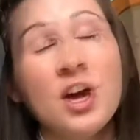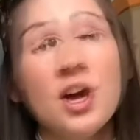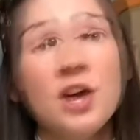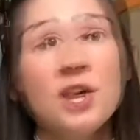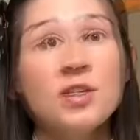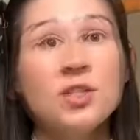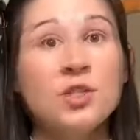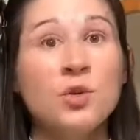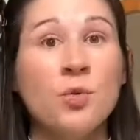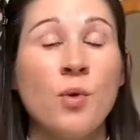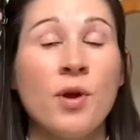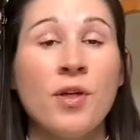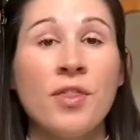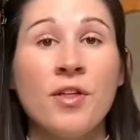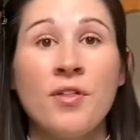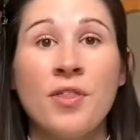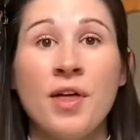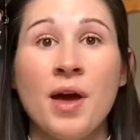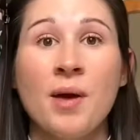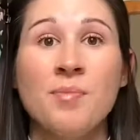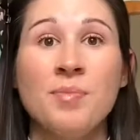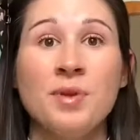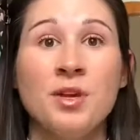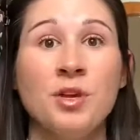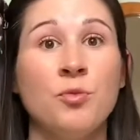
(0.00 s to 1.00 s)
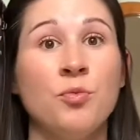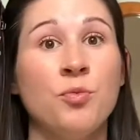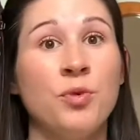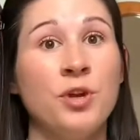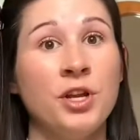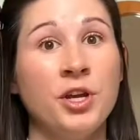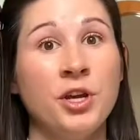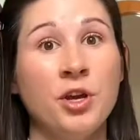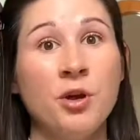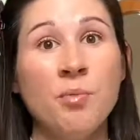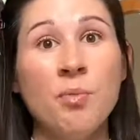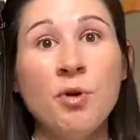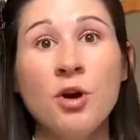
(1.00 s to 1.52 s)
So whether that be
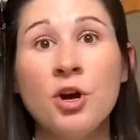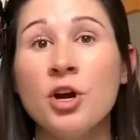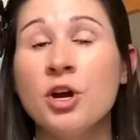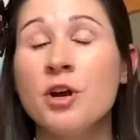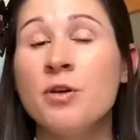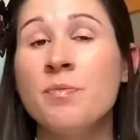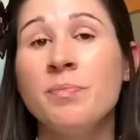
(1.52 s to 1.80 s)
reading a book,